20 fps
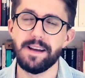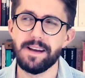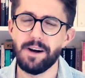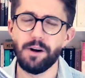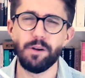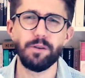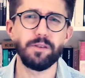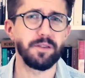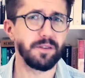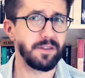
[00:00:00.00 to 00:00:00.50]

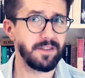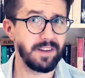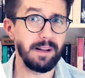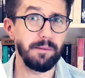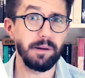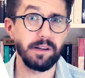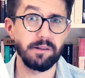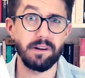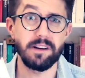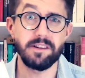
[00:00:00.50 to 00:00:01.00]
Also,
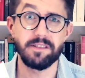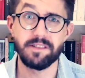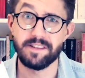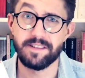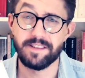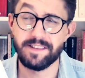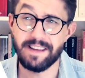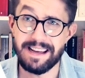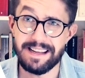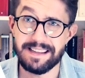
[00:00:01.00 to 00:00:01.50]
Salman Rushdie
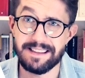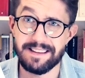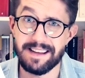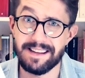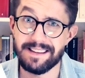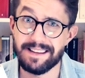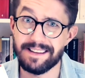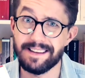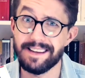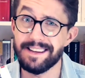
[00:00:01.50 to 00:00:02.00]
said
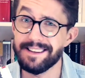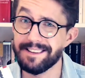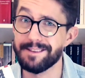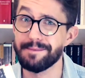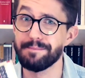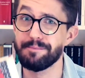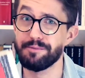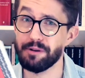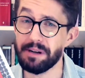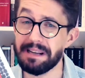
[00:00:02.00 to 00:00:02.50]
that it's
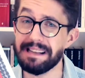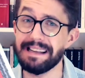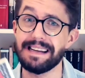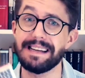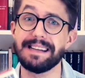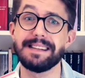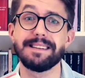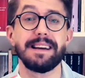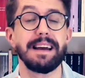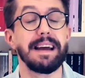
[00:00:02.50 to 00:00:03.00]

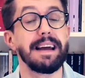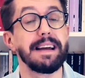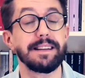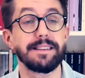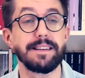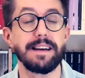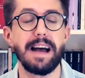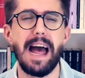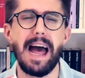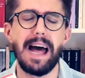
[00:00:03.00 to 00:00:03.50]
brilliant
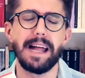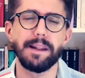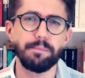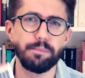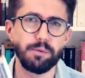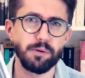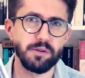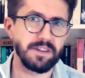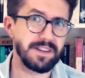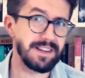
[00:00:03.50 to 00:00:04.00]
and
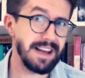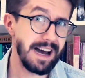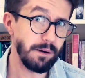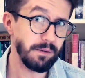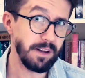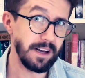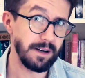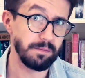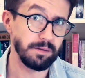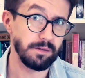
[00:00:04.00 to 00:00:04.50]

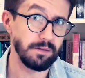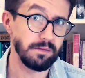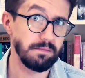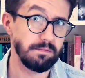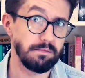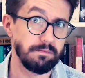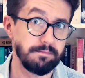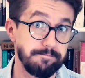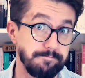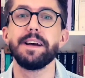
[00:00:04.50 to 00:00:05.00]
unputdownable.
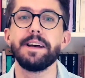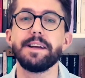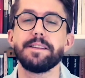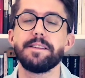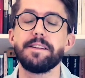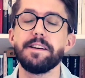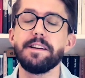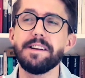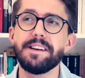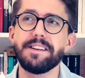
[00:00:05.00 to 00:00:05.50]

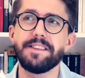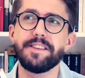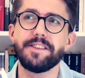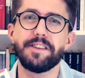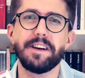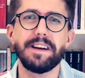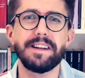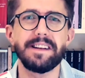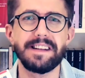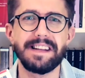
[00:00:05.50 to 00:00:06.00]
Till is
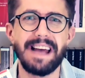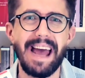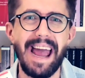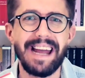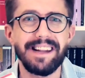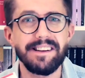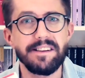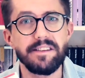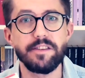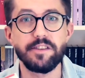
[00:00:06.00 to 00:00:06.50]
set in
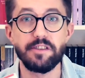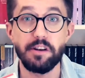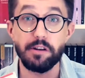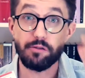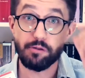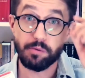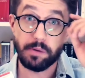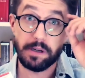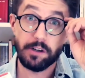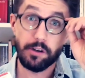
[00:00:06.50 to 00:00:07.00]
18th
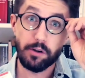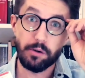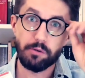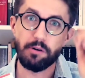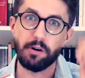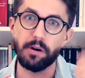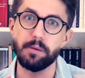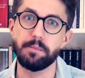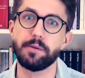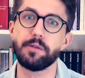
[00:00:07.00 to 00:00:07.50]
century
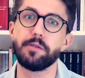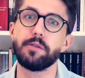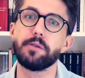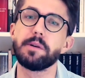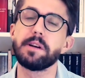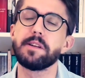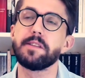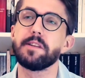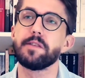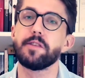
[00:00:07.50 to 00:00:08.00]
Europe
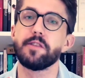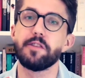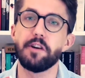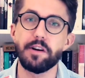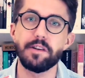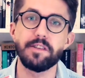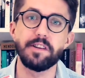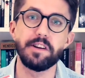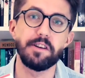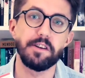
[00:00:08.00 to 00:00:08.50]
during the
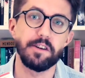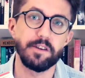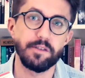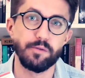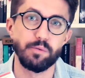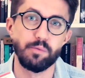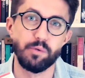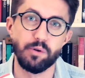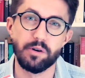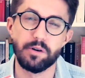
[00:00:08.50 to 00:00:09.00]
30
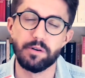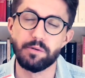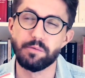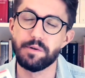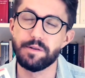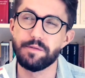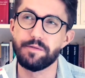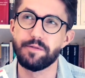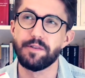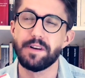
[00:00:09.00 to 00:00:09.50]
Years' War,
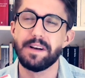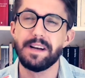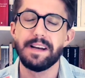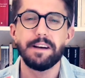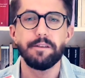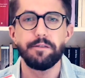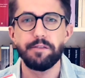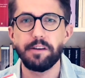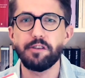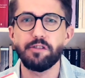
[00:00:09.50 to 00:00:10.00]
with
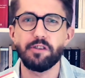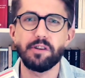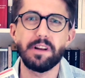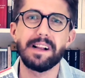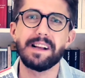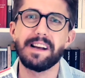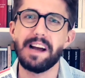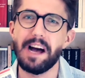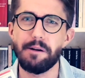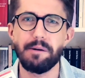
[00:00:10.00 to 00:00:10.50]
fictional
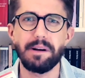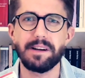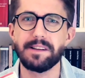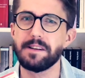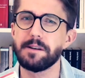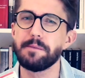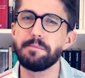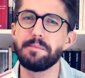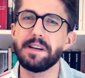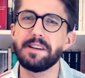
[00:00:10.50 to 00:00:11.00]

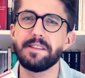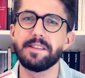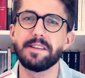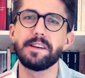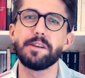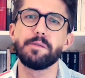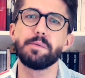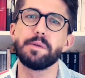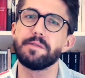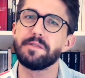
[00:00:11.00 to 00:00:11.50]
characters
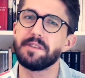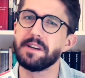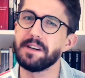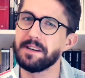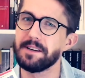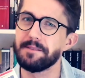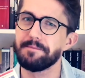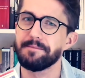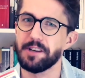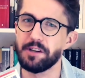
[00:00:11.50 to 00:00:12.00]
mixing with
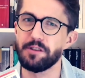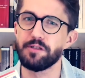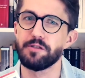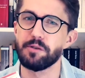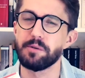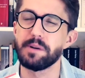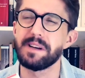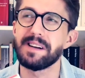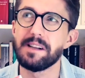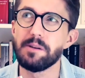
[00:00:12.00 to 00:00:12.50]
the
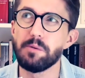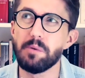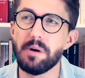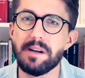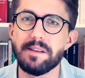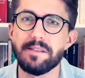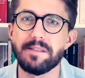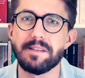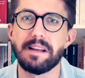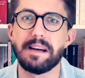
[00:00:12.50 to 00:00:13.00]
historical
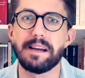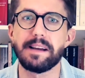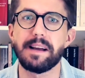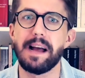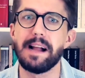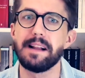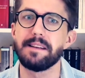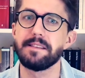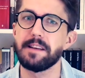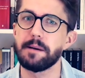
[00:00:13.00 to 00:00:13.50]
ones like
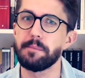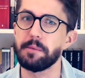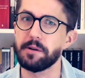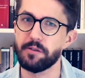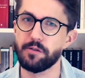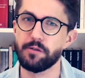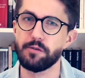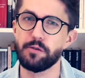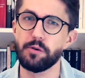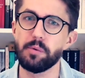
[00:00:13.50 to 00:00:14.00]
Elizabeth
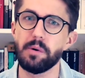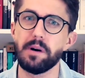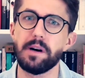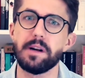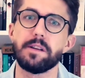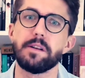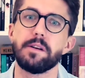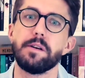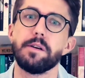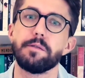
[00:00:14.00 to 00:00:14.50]

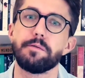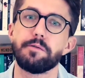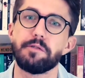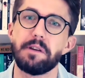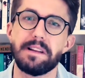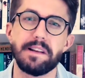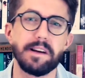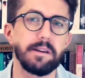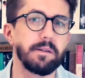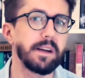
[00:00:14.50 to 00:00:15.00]
Stuart or
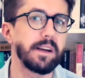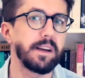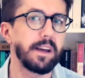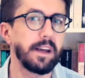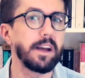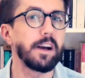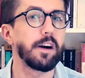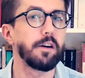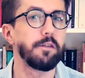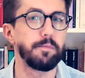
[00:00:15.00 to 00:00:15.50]
Frederick,
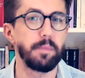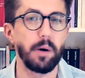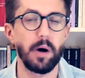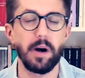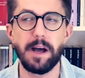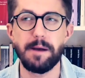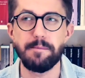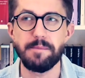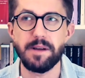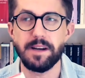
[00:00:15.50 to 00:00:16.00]
King of
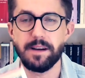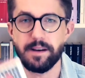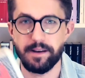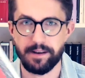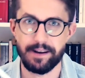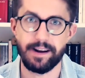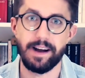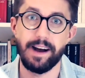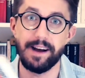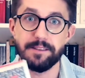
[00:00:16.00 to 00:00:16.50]
Bohemia,
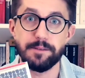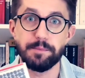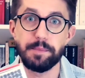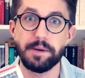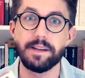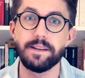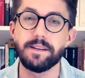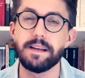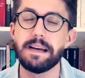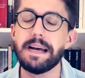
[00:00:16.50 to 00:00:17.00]
her
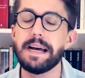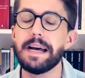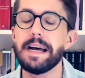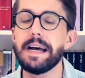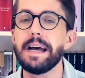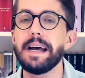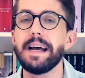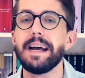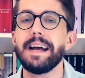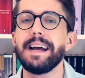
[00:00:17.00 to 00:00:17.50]
husband.
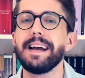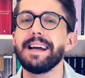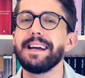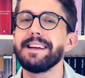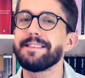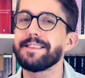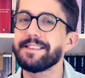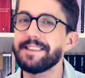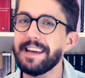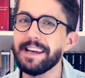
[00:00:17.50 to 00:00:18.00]

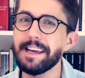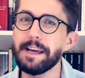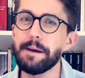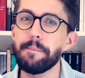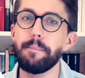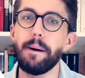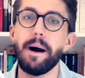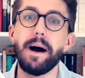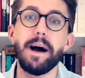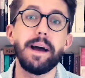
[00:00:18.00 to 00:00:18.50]
It's taken
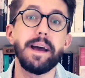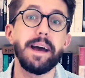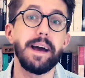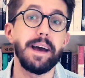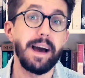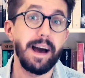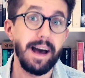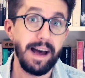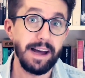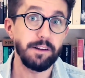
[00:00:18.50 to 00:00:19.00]
by a
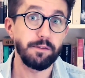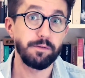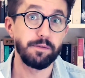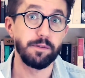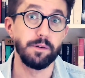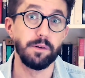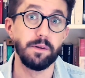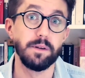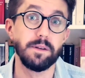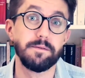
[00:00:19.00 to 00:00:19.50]

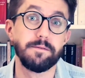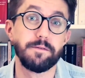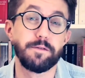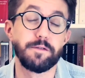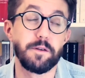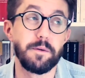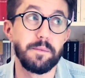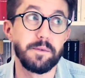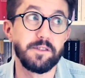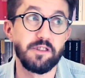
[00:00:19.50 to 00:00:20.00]
handful
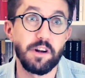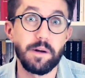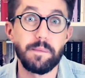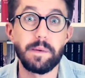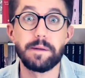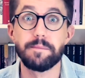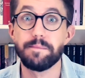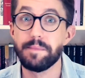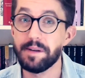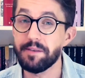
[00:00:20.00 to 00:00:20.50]
from
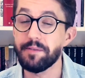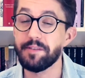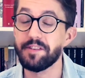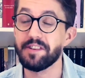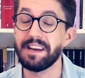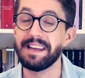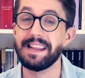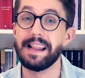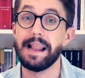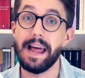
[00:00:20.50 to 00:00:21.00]
German myths
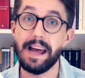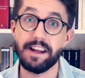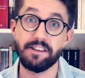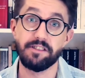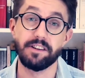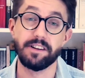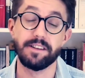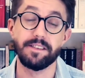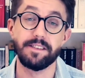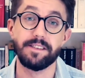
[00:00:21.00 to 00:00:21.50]
and
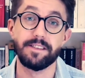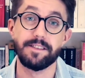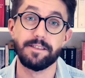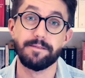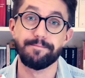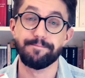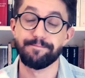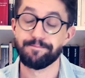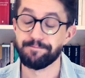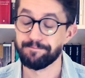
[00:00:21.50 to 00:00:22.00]
legends.